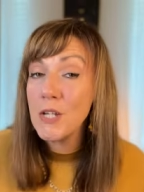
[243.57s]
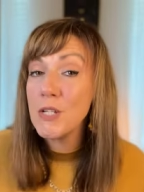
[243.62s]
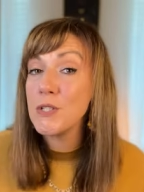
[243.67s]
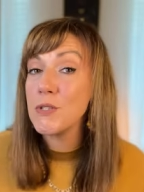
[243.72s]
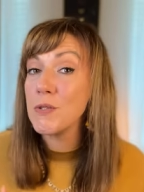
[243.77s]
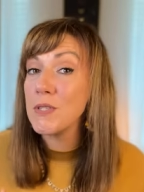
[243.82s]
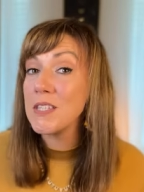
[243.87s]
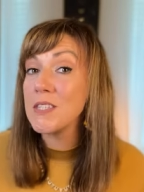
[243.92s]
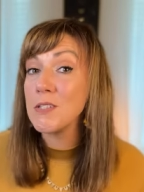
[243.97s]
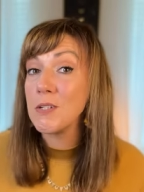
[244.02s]
So
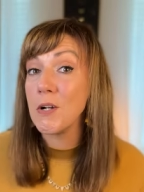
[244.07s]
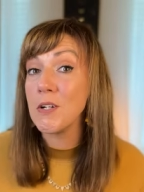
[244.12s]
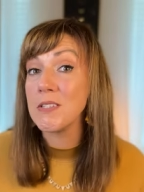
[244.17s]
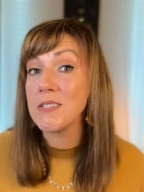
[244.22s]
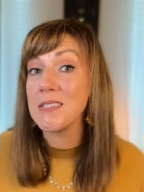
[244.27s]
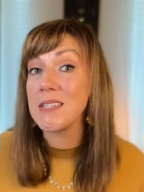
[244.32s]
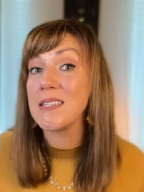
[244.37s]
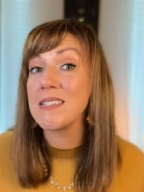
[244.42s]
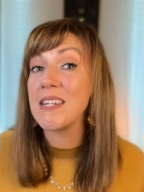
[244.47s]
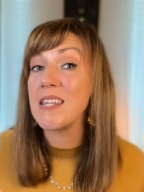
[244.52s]
this
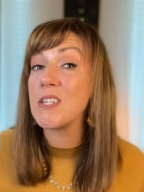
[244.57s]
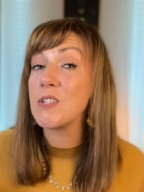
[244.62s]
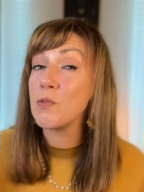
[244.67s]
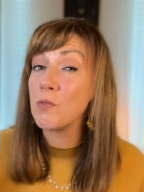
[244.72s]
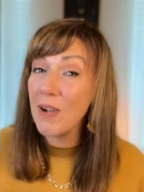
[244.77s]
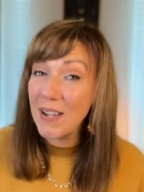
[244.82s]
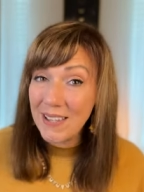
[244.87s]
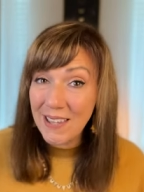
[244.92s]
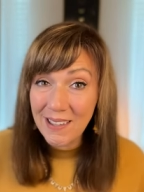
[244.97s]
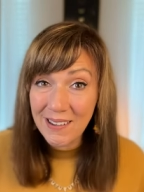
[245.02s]
narcissist is
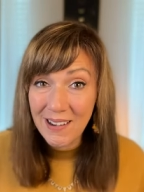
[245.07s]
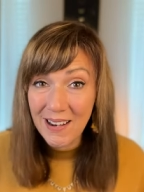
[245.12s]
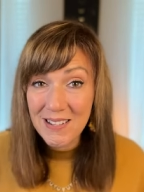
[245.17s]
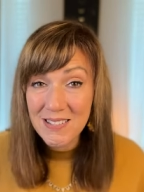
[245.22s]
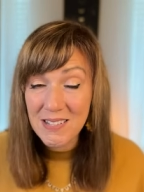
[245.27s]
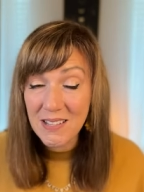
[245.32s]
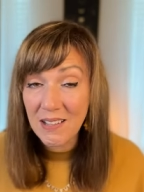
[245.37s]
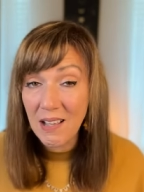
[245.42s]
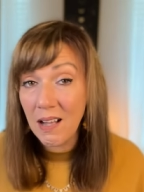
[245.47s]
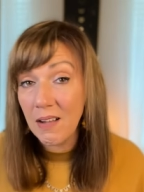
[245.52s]

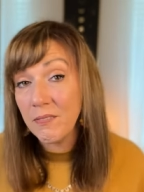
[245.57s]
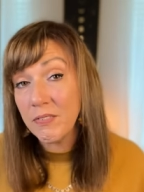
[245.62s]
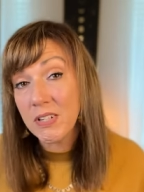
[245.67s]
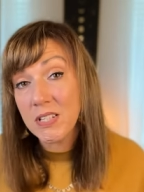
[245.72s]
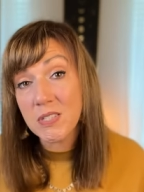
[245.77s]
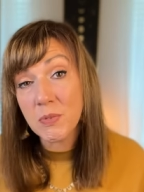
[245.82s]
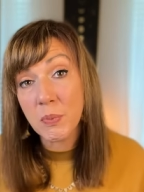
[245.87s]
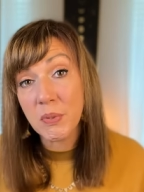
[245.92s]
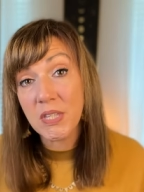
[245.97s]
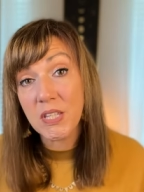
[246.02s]
recognizing
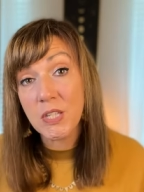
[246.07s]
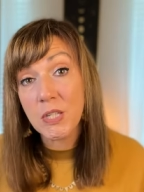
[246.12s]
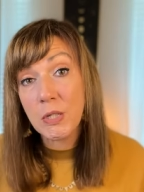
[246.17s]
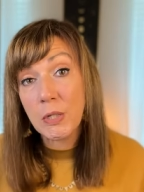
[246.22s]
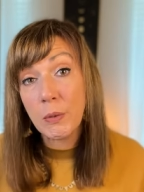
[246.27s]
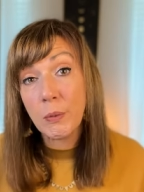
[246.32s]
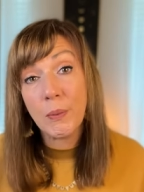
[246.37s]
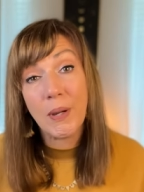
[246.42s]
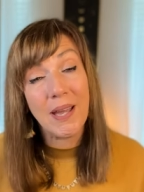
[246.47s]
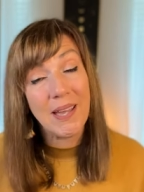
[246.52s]
confidence within
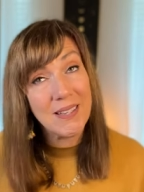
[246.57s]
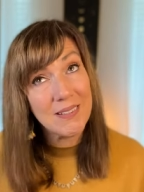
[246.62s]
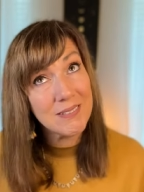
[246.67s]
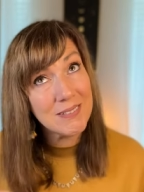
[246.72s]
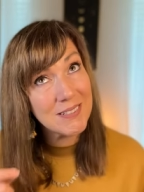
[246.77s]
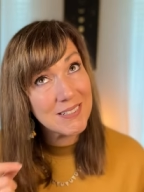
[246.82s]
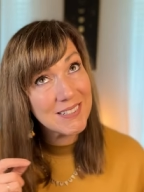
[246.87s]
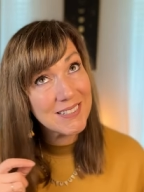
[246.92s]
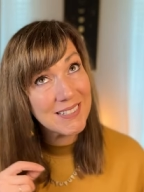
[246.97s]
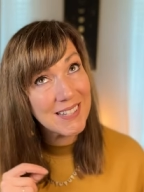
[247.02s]
you and
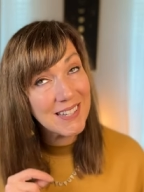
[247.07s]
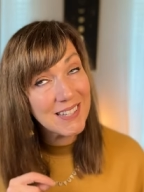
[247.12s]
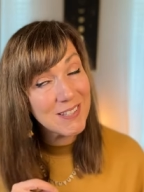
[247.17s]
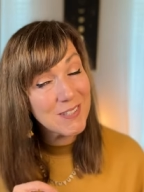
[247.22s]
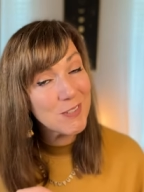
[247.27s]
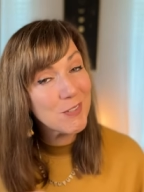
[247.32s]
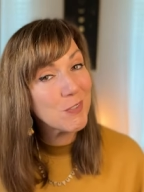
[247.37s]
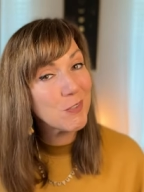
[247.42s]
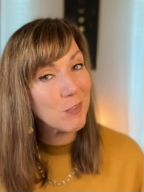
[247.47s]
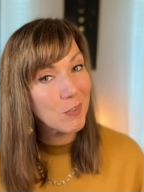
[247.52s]

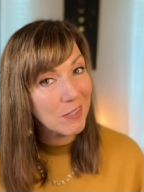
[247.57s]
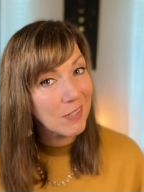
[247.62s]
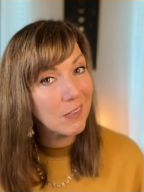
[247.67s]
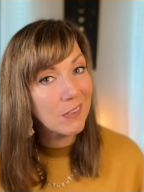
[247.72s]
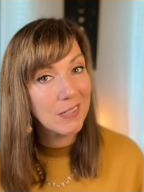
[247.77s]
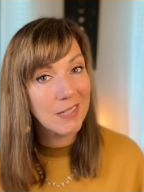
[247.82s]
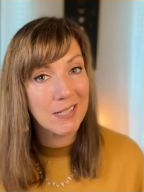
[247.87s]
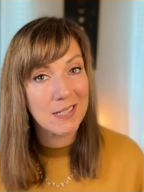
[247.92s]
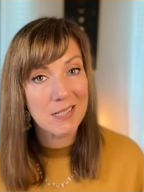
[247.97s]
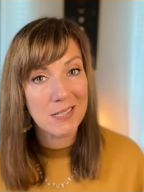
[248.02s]
it's
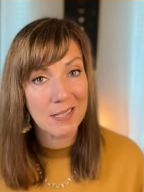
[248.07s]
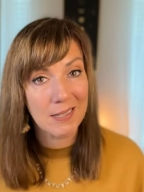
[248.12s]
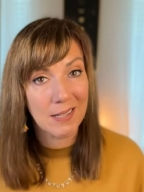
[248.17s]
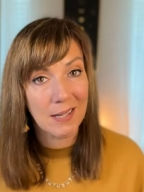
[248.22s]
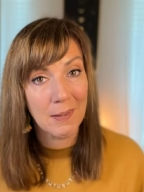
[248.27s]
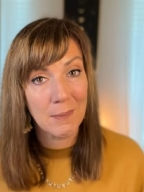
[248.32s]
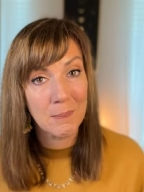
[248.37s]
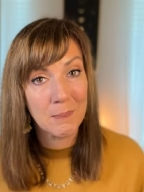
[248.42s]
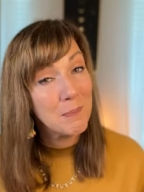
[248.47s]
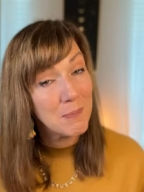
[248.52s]
triggering to them.